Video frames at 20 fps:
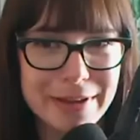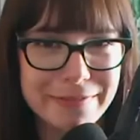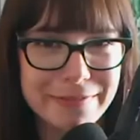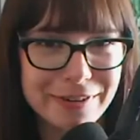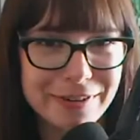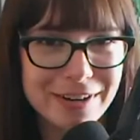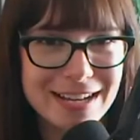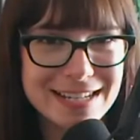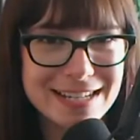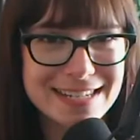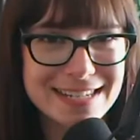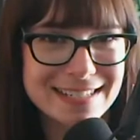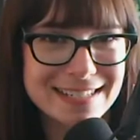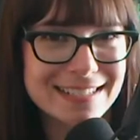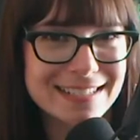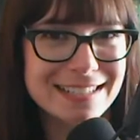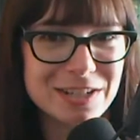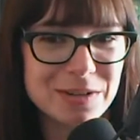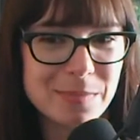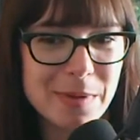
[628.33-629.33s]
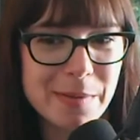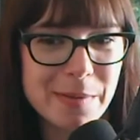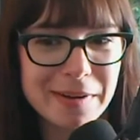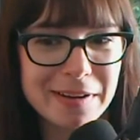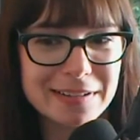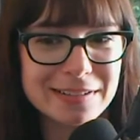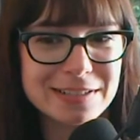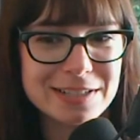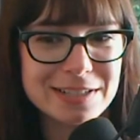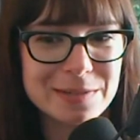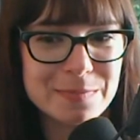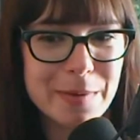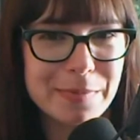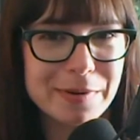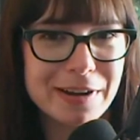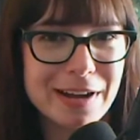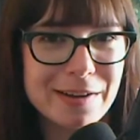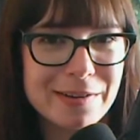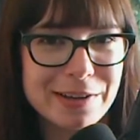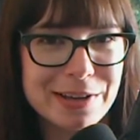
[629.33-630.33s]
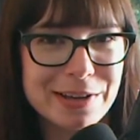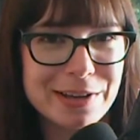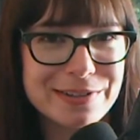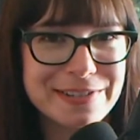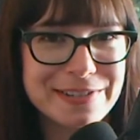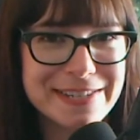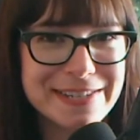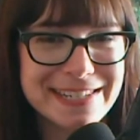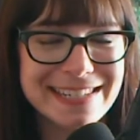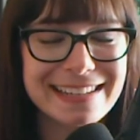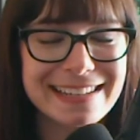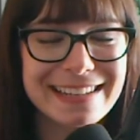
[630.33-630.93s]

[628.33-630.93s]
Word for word: for us? Do you remember? Do you remember how it goes?